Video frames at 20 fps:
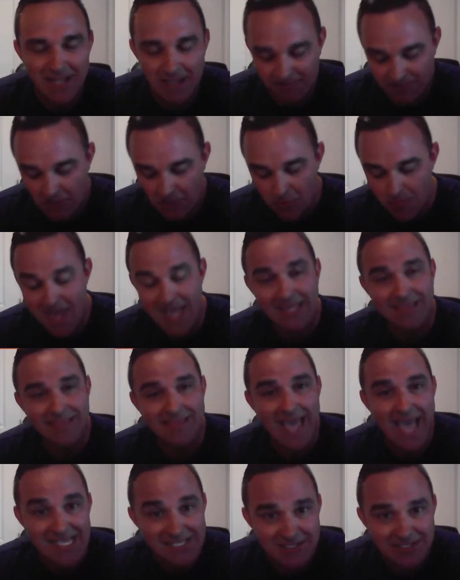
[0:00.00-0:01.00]
If you make
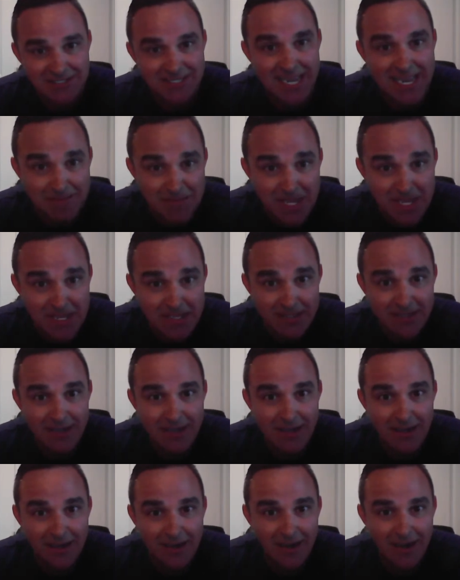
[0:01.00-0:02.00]
that statement,
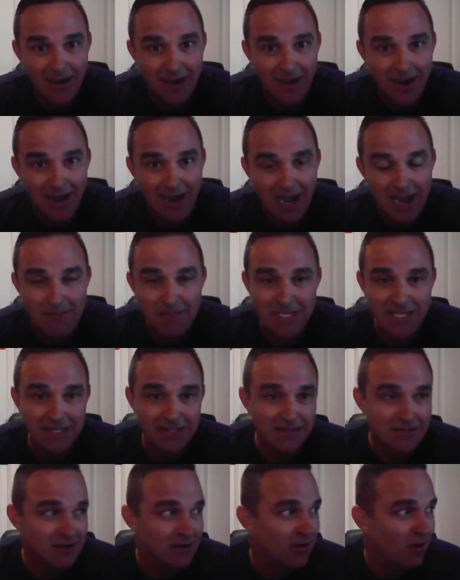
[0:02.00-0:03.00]
I
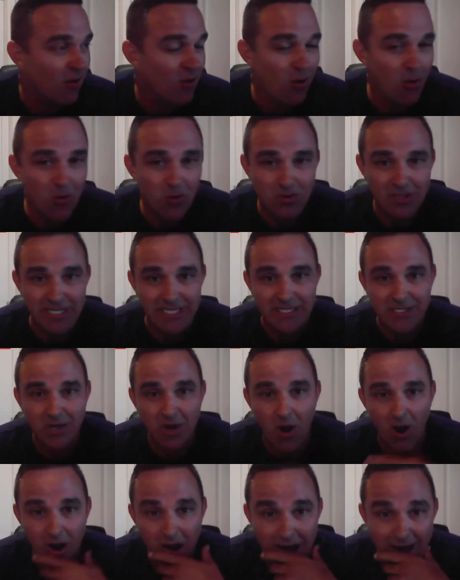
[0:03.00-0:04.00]
mean, holy
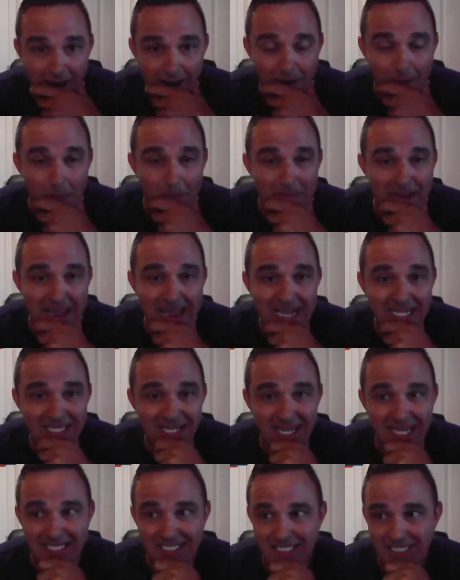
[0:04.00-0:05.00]
cow,
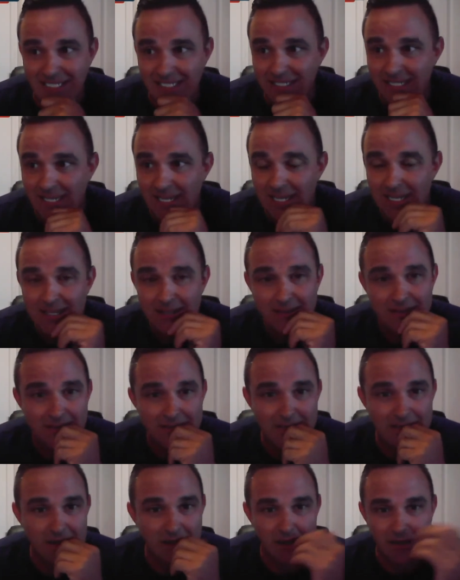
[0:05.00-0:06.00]
man! Like, to
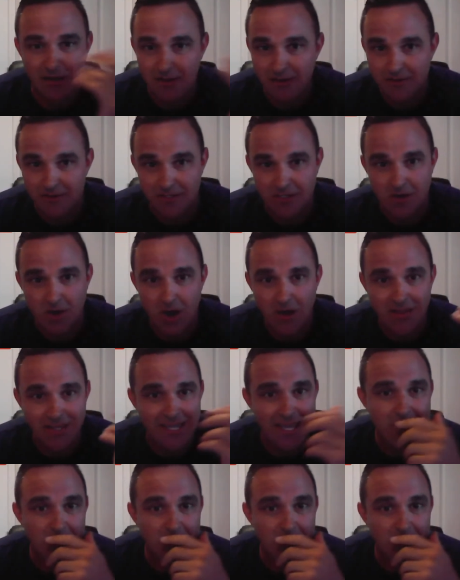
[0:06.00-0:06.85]
call the